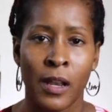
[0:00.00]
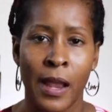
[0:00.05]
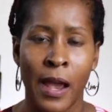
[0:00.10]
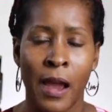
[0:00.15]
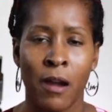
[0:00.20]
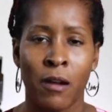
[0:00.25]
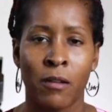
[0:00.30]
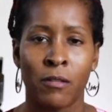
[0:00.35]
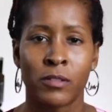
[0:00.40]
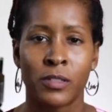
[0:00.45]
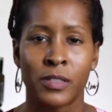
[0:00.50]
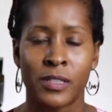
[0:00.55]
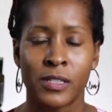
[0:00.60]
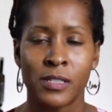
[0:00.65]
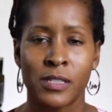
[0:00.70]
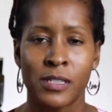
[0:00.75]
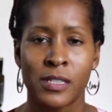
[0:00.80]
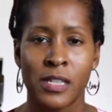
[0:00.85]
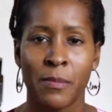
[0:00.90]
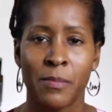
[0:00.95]
Now,
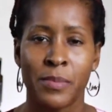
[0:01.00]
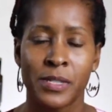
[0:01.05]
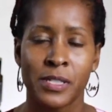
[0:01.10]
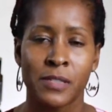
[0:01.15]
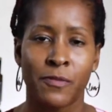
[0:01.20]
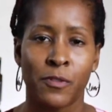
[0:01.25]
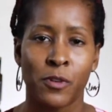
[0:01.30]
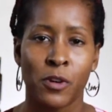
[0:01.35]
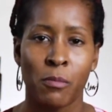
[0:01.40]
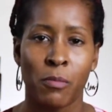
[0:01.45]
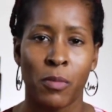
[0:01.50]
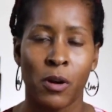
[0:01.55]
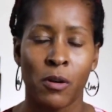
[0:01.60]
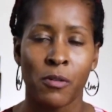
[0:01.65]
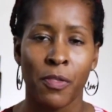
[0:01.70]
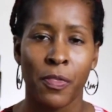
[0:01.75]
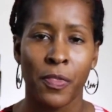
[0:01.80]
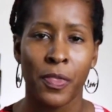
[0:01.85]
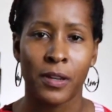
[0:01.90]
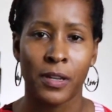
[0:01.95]
this tip is for
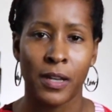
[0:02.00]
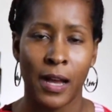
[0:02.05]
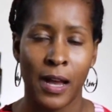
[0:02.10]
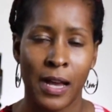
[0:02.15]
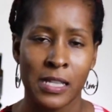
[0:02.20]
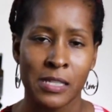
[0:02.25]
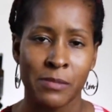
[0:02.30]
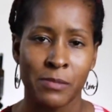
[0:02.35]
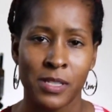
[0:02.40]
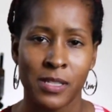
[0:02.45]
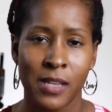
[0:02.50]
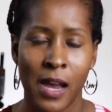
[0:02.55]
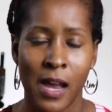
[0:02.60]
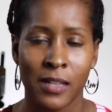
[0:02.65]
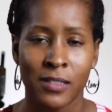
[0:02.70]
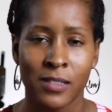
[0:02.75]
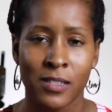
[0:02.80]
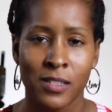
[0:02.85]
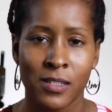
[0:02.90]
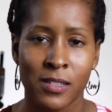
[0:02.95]
both
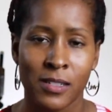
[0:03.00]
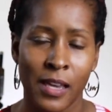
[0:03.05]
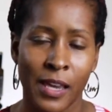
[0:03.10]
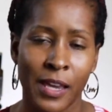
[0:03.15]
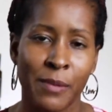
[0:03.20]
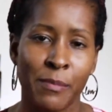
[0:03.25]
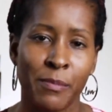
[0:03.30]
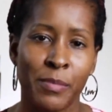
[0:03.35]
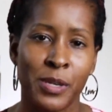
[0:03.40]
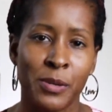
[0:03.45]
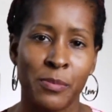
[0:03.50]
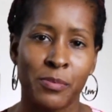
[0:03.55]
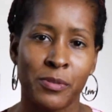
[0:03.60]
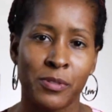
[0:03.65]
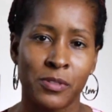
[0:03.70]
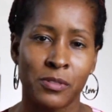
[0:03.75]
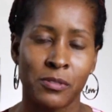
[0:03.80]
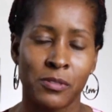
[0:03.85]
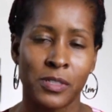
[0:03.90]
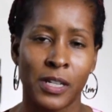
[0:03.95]
cosmetologists and
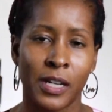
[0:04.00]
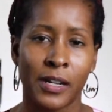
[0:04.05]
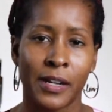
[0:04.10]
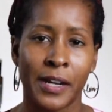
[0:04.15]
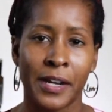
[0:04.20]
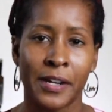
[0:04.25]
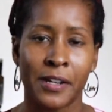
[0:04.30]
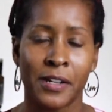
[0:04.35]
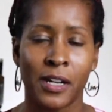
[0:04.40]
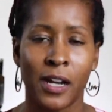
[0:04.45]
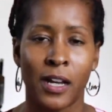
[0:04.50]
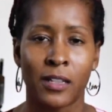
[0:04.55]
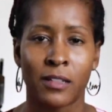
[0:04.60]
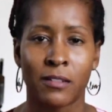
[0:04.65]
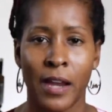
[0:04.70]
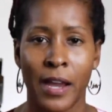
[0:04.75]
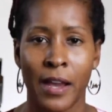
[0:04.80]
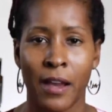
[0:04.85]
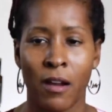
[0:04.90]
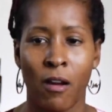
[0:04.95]
people doing their hair
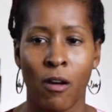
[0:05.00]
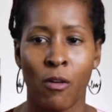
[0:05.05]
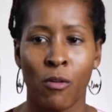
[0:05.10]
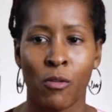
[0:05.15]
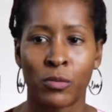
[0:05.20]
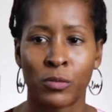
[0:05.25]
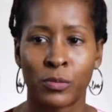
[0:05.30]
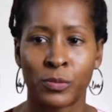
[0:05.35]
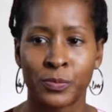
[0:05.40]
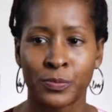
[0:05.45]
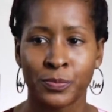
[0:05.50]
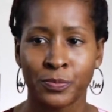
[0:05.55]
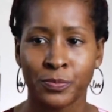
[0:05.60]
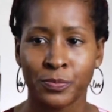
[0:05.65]
color at home.